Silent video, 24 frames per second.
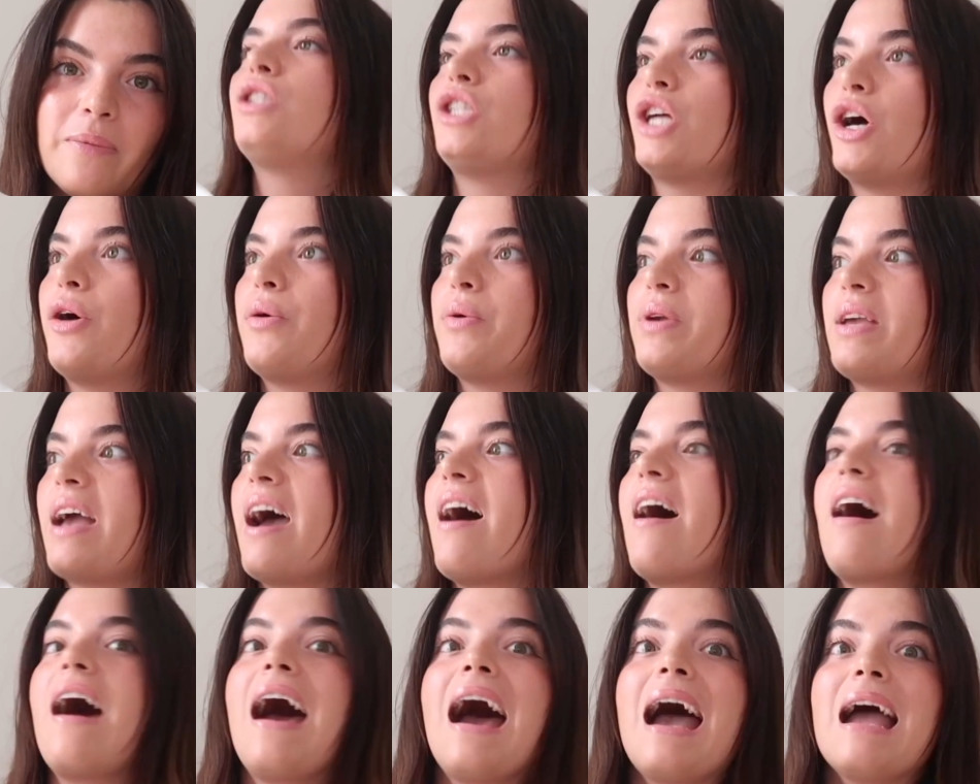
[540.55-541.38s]
So
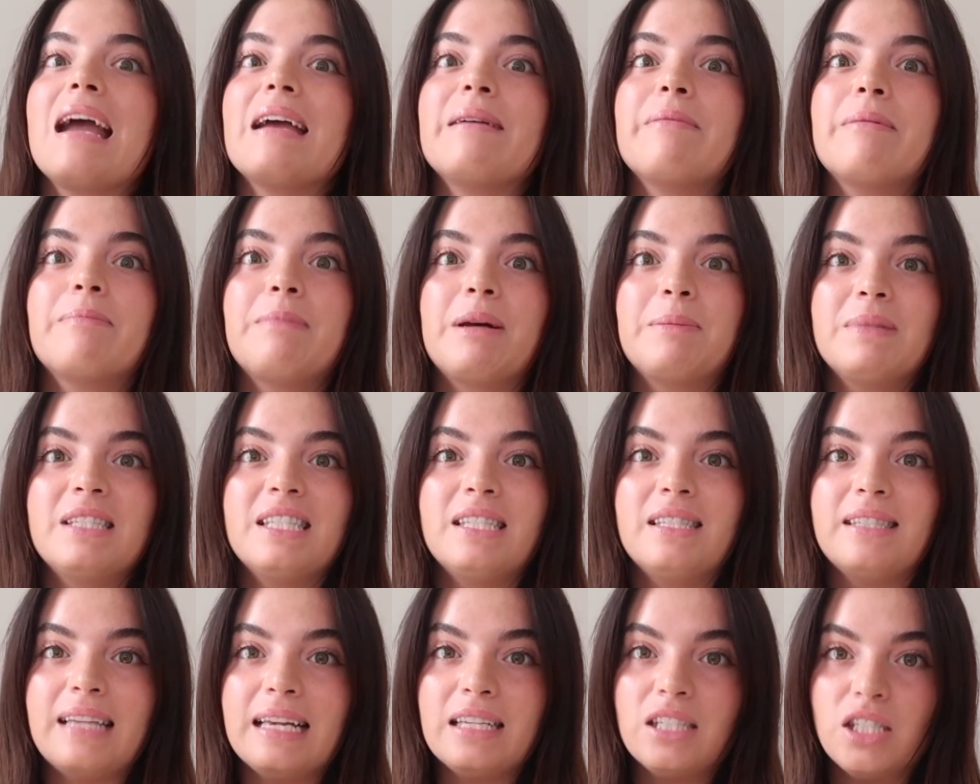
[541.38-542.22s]
yeah, I am
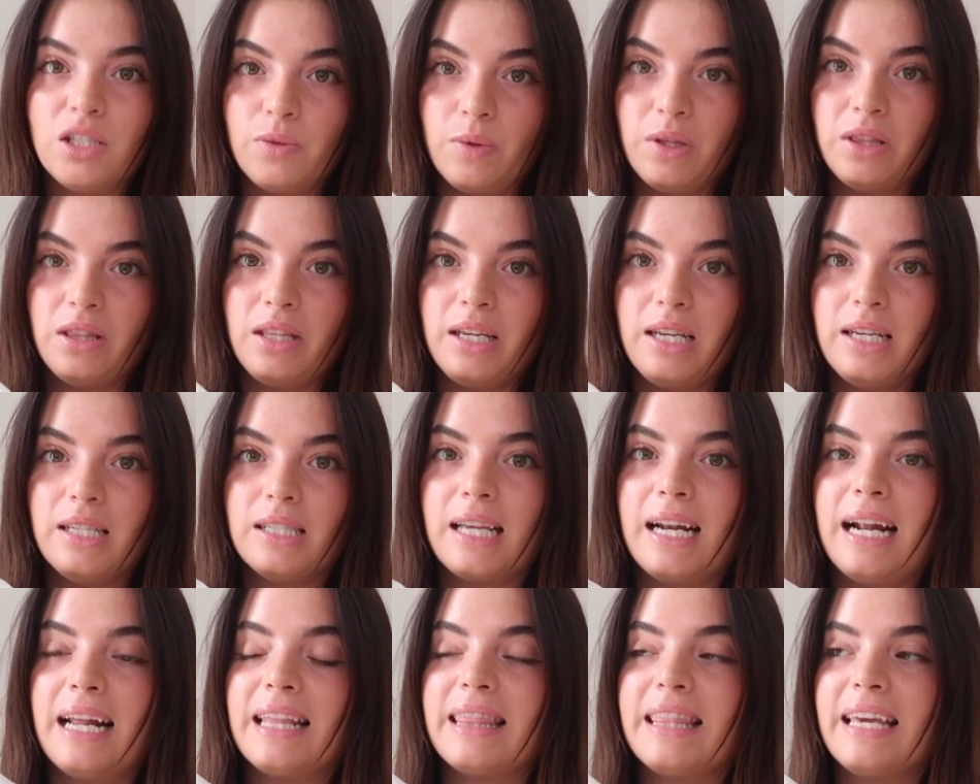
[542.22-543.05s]
obsessed with these,
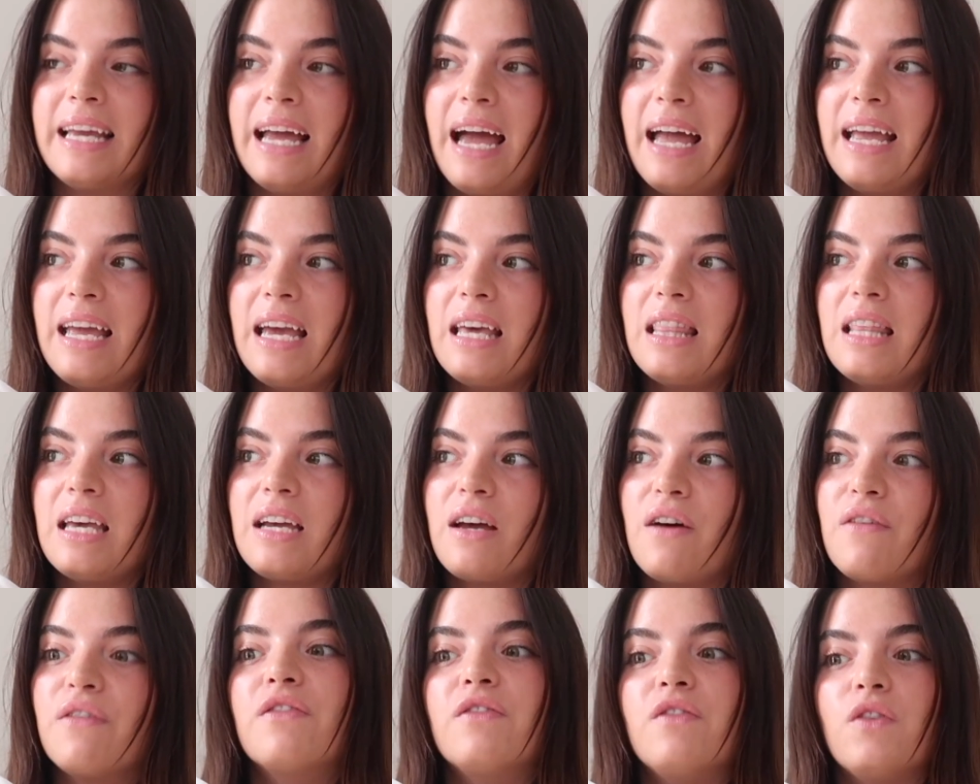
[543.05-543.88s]
and I think I get like
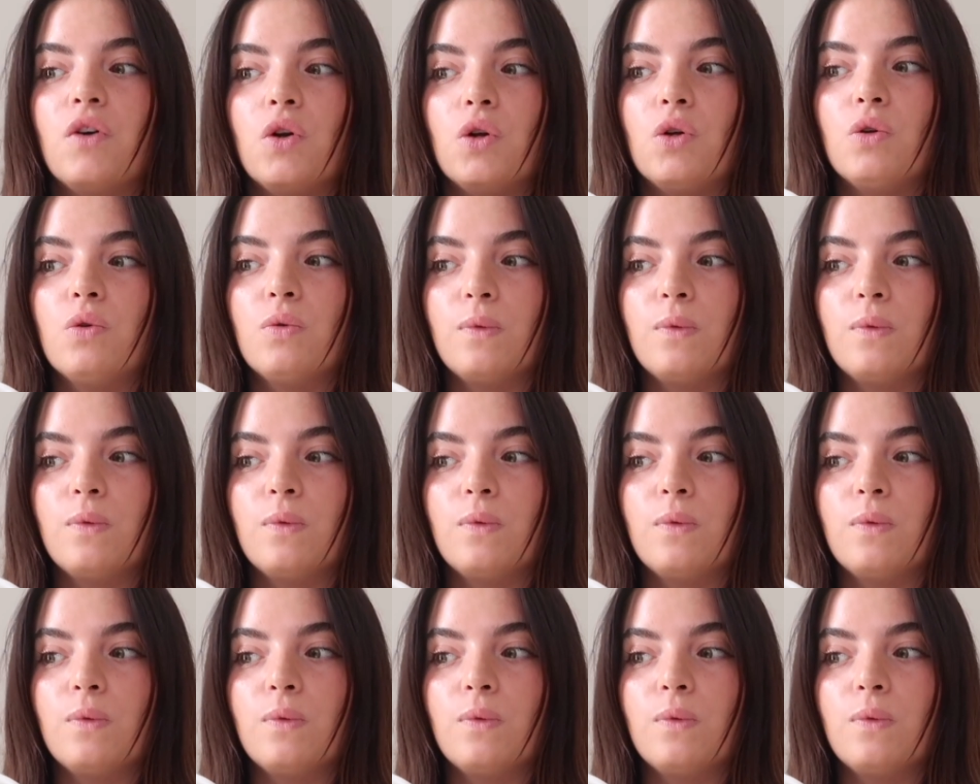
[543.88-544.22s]
a full